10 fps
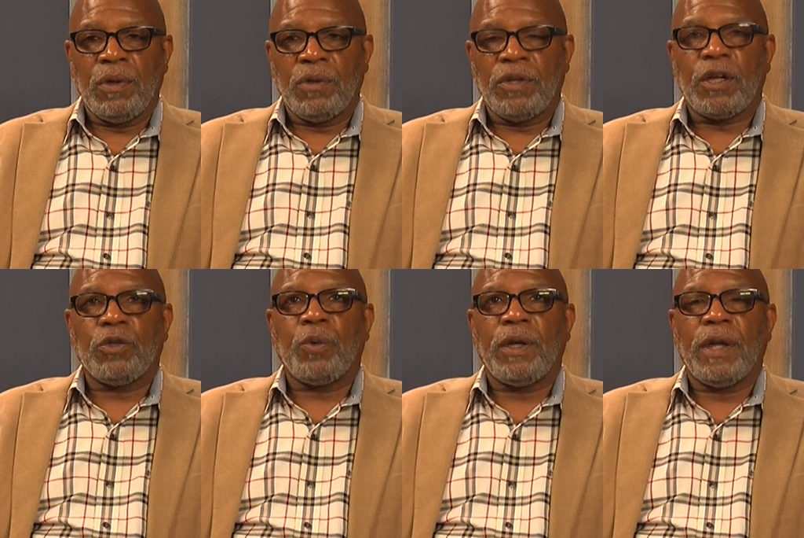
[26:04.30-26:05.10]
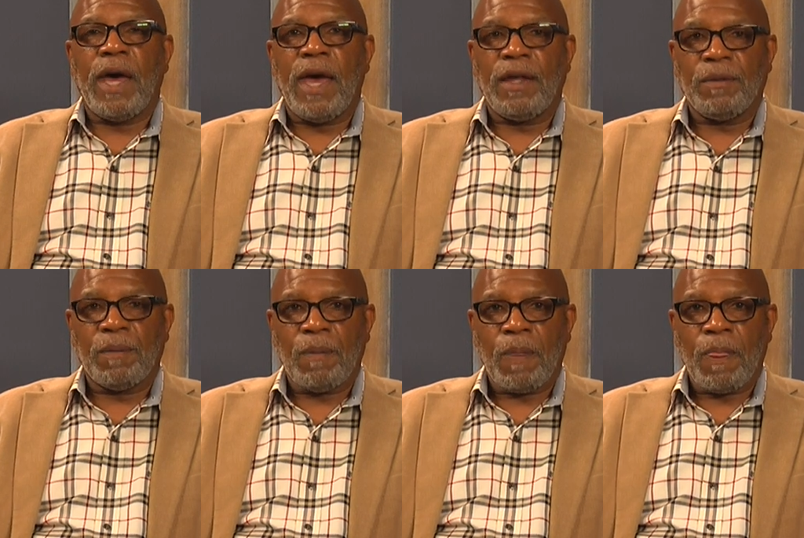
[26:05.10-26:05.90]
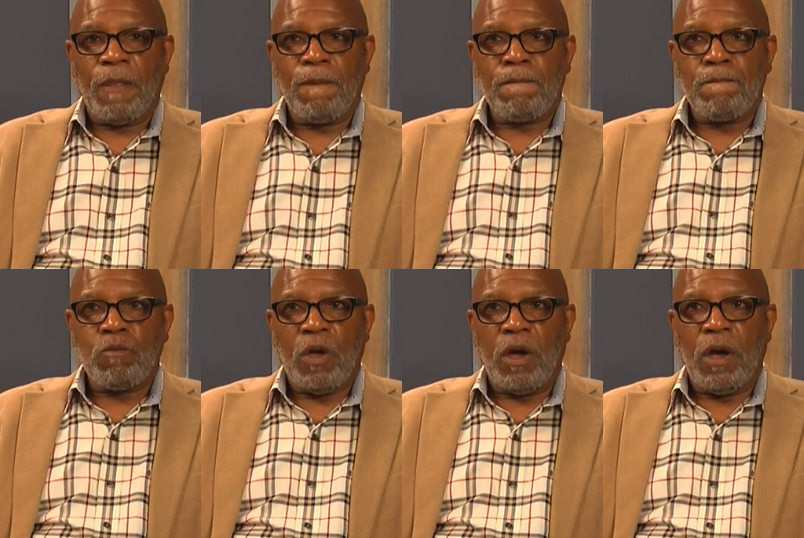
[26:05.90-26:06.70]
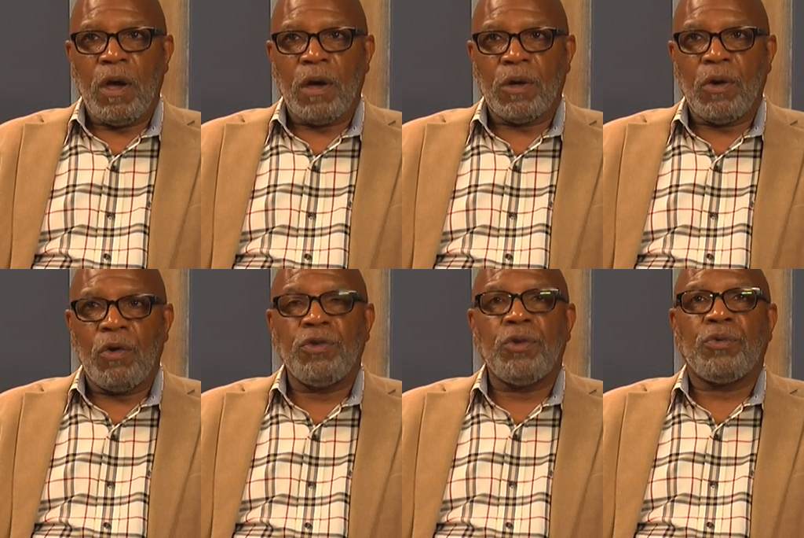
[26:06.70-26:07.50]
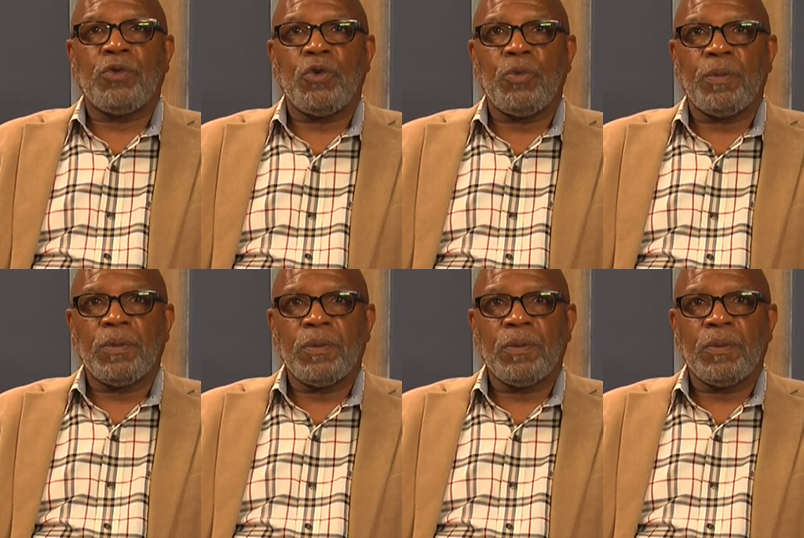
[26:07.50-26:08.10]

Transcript: Channel 29, go on YouTube